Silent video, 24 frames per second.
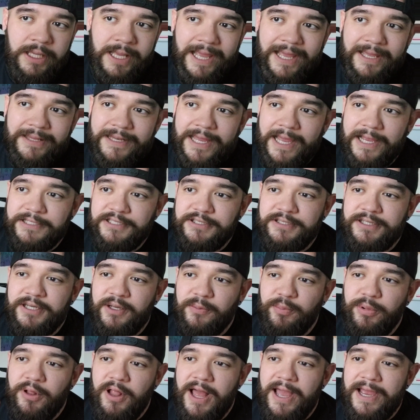And actually
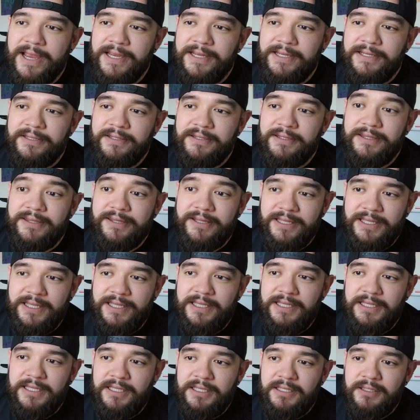applying the
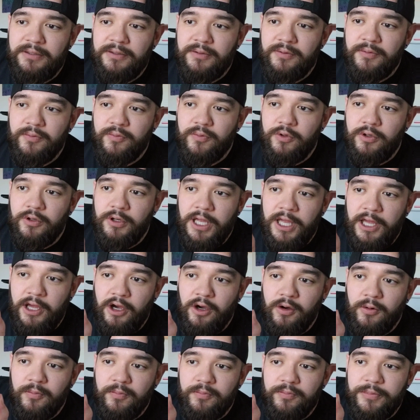heat will
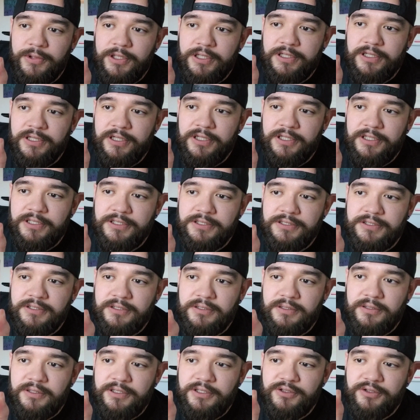help because
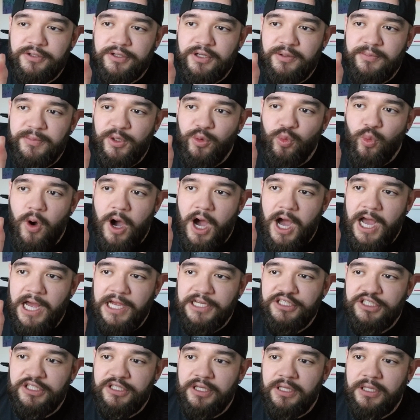these are going to be
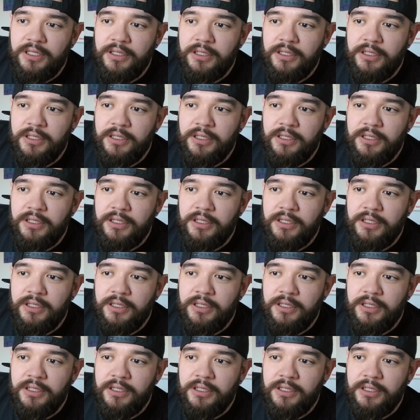washed,